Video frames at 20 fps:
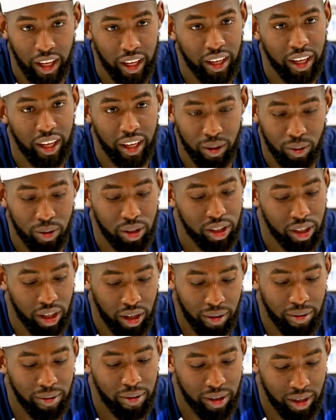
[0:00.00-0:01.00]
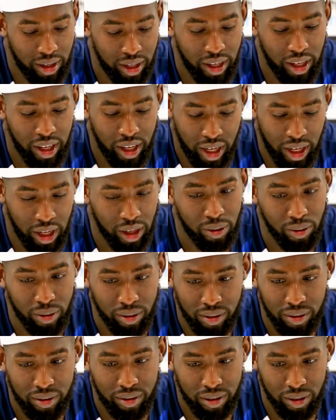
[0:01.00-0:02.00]
Yeah, it was tough. It
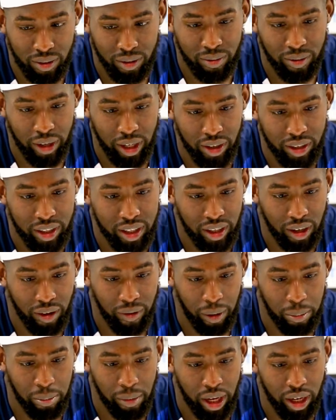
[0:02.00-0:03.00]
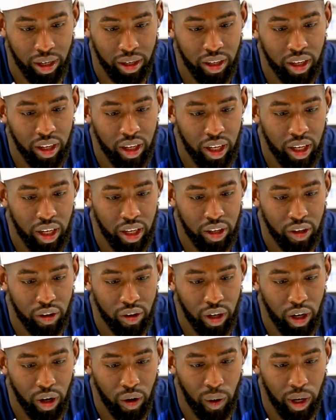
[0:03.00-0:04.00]
was very tough. I mean,
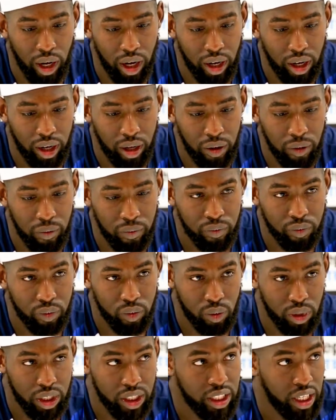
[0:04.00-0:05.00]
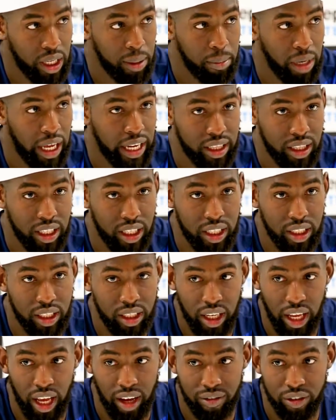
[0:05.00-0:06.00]
you know, with a team like
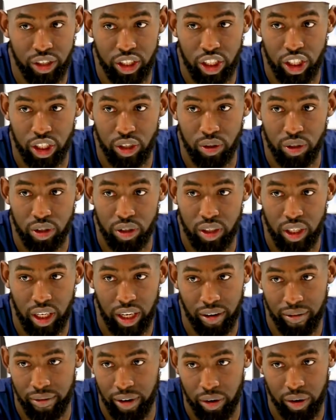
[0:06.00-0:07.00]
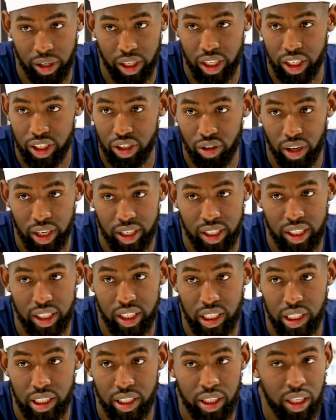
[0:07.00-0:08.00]
this, they have good shooters and they're very good in
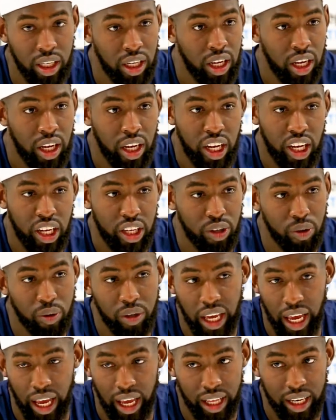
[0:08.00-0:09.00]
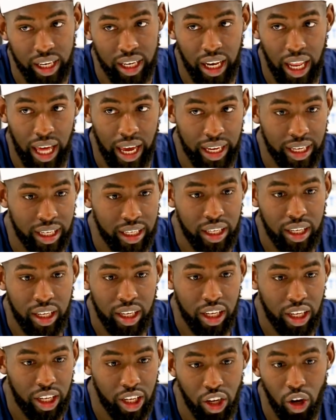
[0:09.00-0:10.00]
transition. You can't, like,
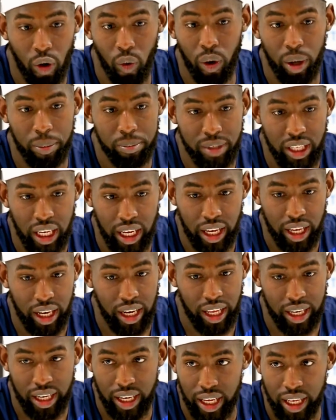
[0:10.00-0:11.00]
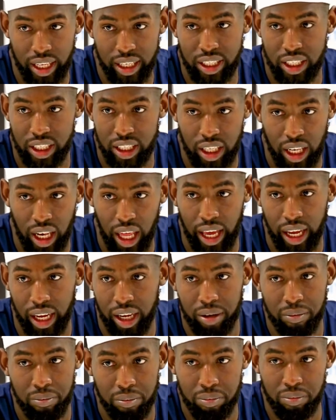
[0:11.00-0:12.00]
go up 10 and then just,
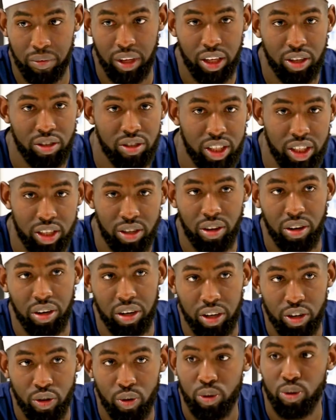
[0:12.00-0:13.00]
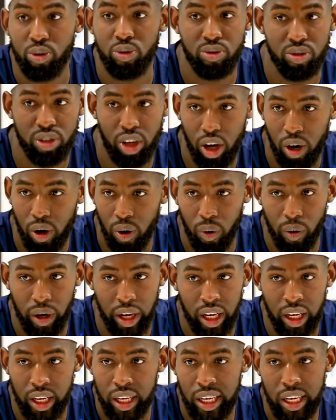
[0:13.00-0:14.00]
like, think you're just going to cruise the whole
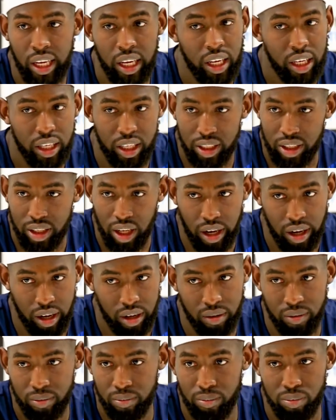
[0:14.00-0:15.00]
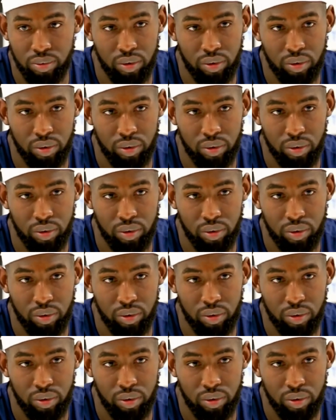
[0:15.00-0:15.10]
way because now